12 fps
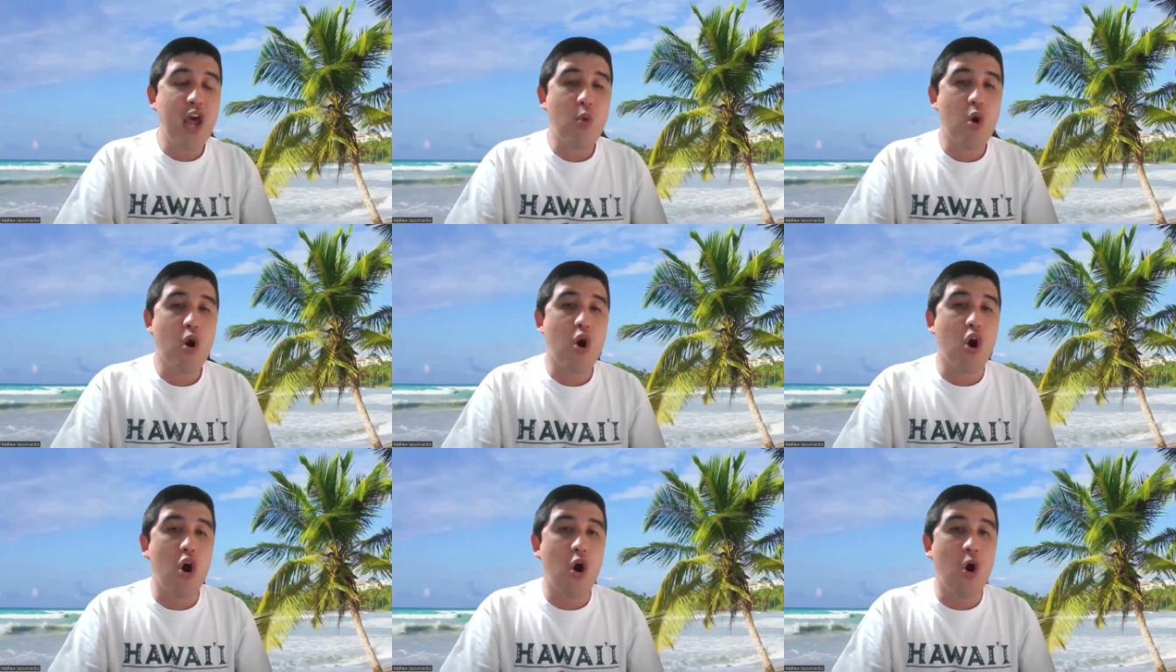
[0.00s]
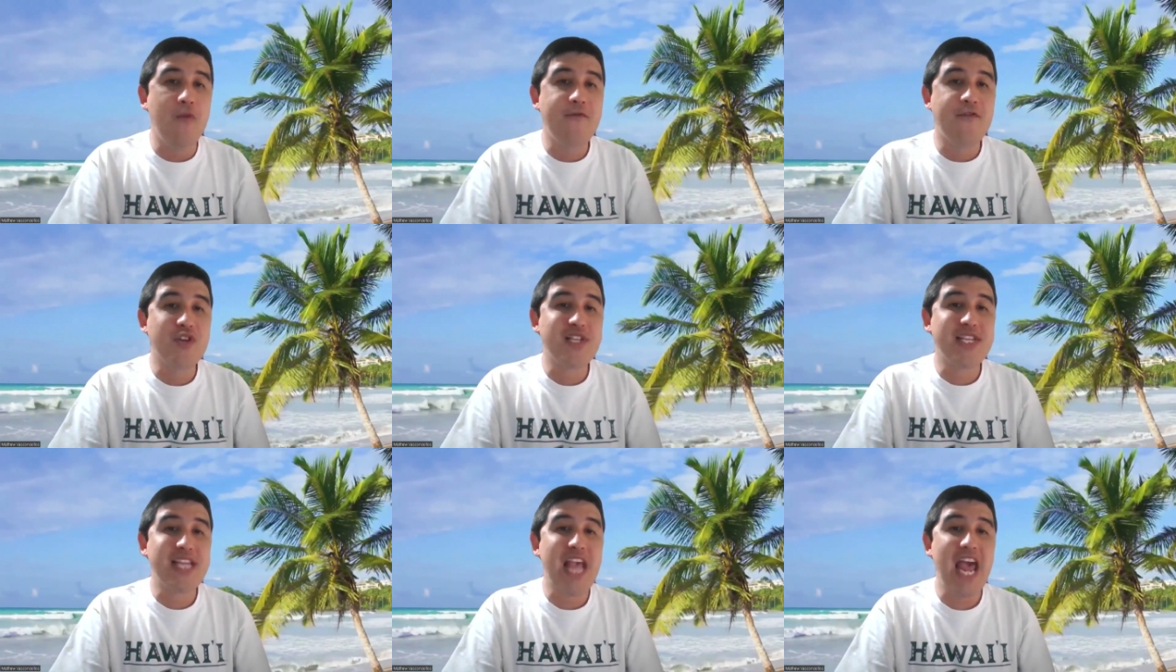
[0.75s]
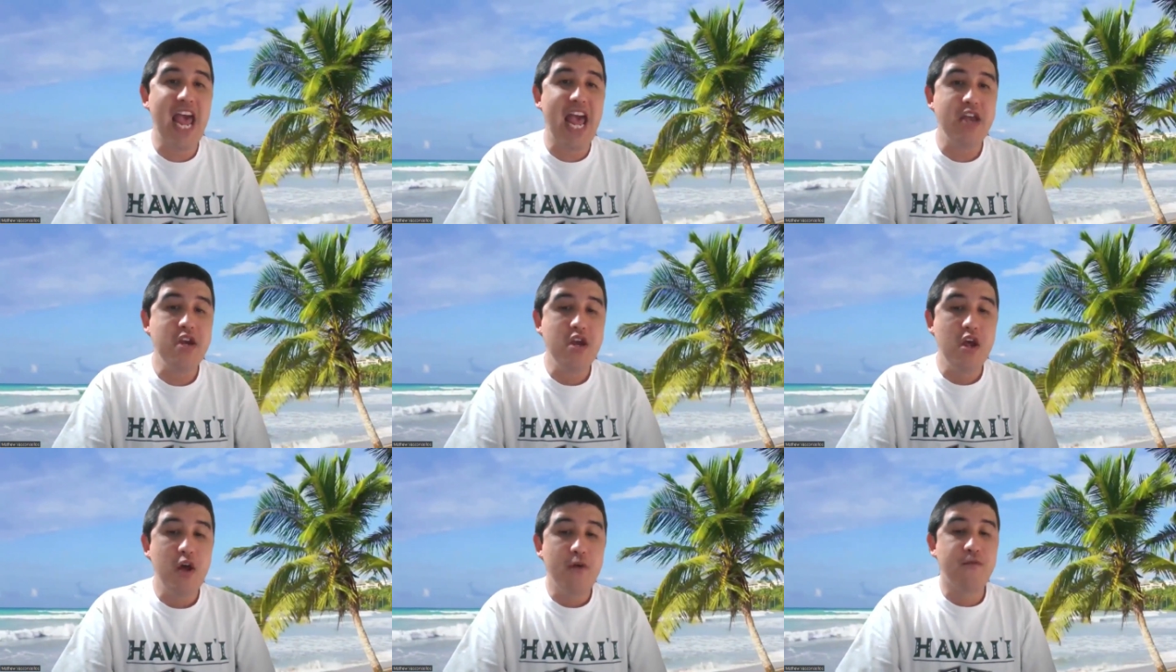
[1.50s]
They were 0 for
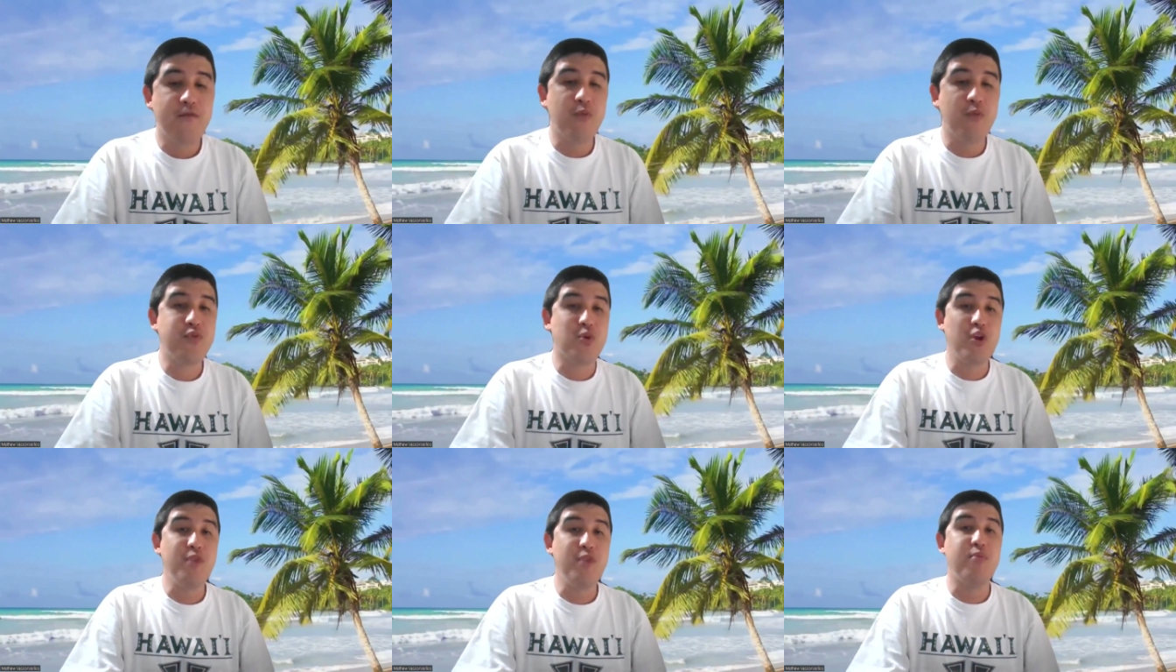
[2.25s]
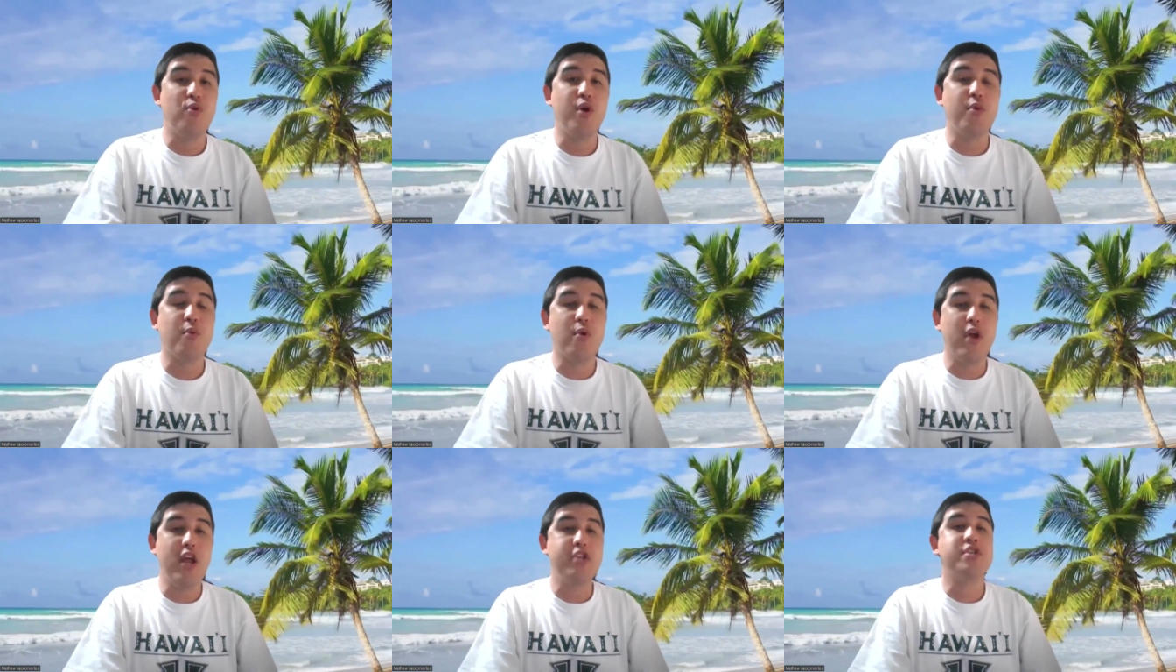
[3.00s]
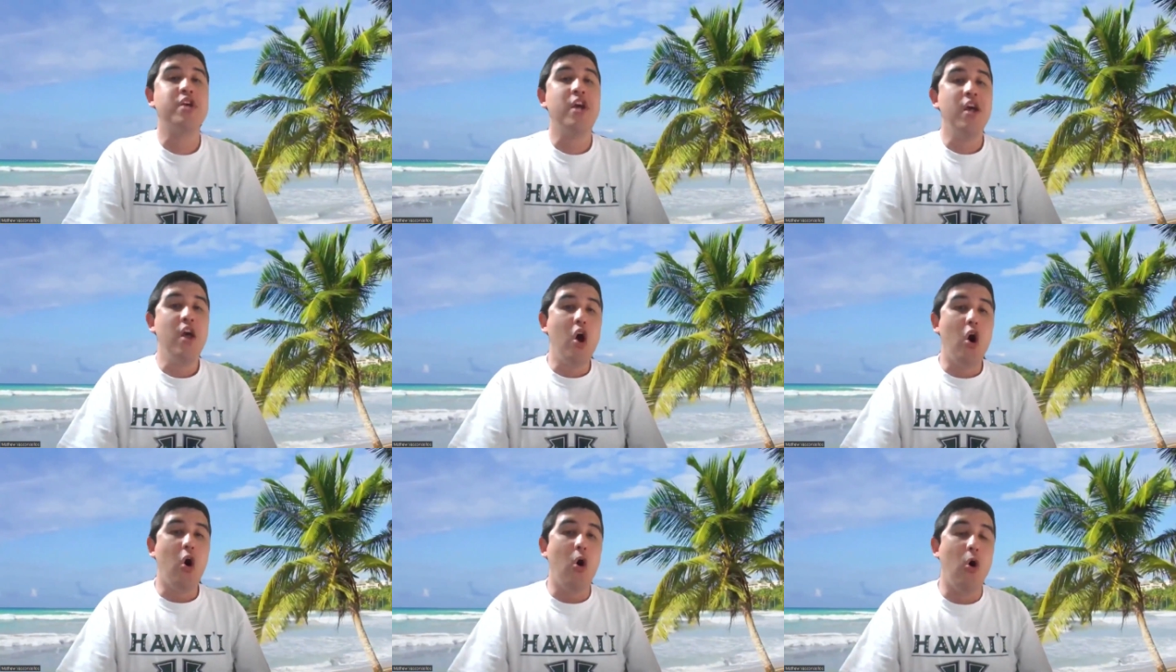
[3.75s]
10 from three-point range
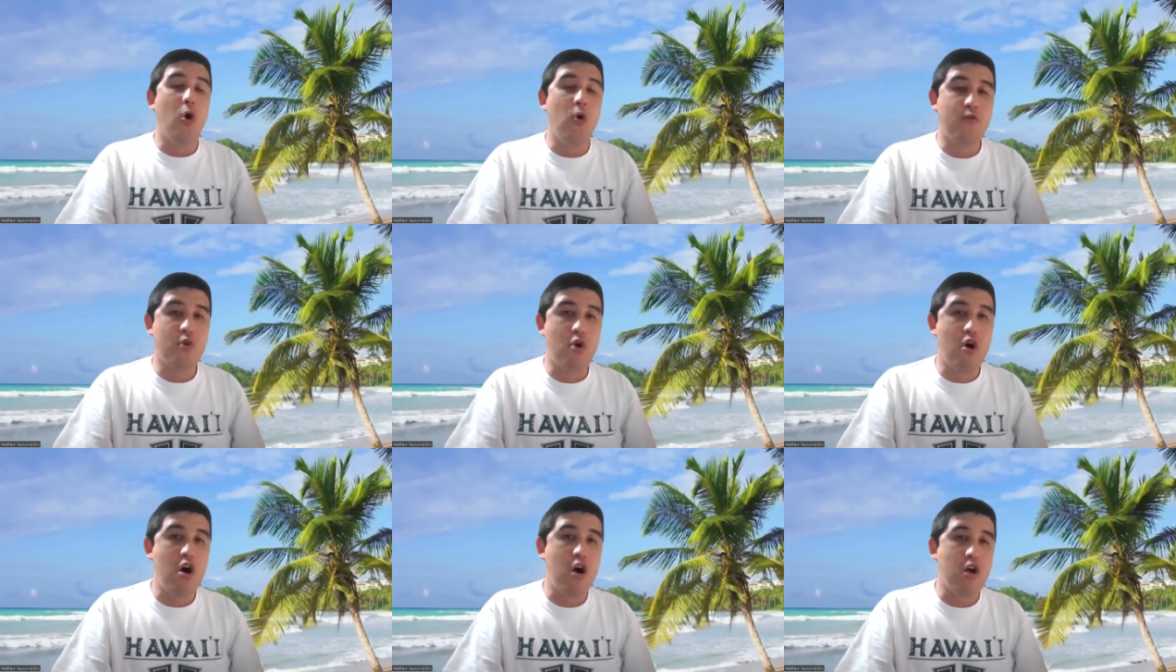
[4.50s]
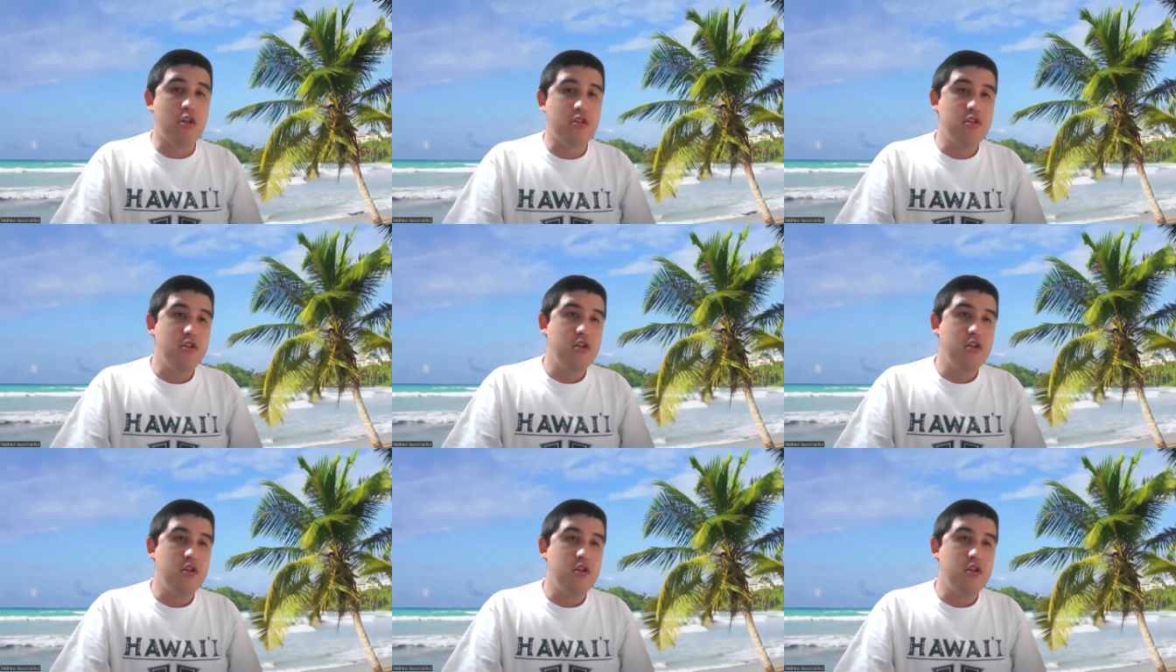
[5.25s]
overall.